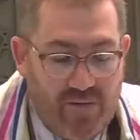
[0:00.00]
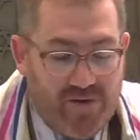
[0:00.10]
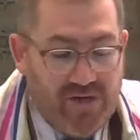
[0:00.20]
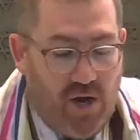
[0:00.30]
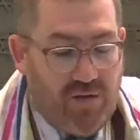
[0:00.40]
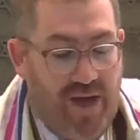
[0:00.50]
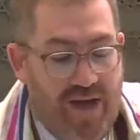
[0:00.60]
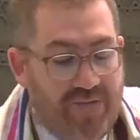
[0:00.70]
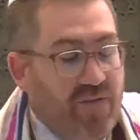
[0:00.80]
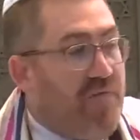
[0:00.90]
don't
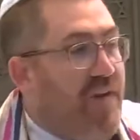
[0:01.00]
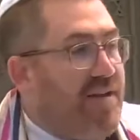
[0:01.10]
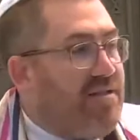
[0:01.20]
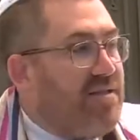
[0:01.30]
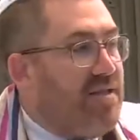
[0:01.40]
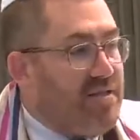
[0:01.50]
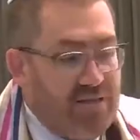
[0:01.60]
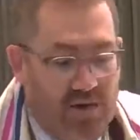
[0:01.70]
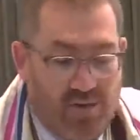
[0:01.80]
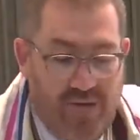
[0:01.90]
have the fences
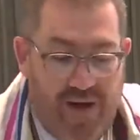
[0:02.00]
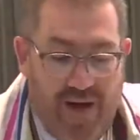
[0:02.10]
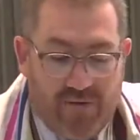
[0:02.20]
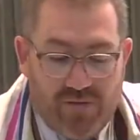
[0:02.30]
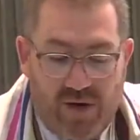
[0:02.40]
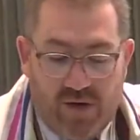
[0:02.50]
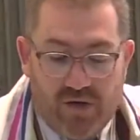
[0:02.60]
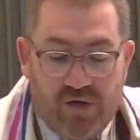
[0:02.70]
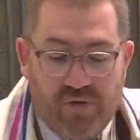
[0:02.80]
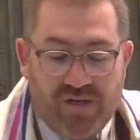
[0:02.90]
around our
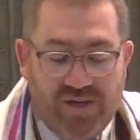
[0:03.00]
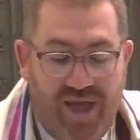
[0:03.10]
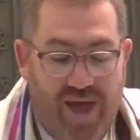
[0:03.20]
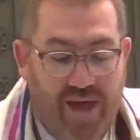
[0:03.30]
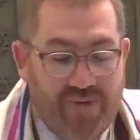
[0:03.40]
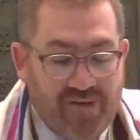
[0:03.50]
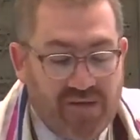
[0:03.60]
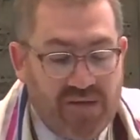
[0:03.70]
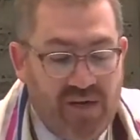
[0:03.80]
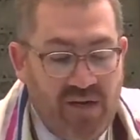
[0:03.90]
Jewish
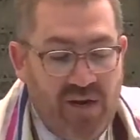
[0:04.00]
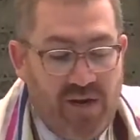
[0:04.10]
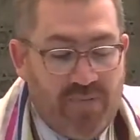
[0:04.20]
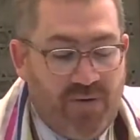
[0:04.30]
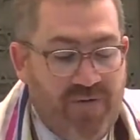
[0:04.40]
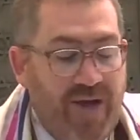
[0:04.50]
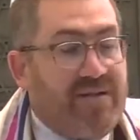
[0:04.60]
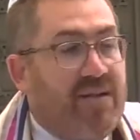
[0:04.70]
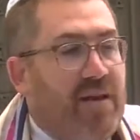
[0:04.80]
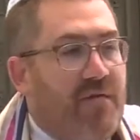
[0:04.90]
lives
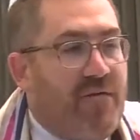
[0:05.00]
preventing it from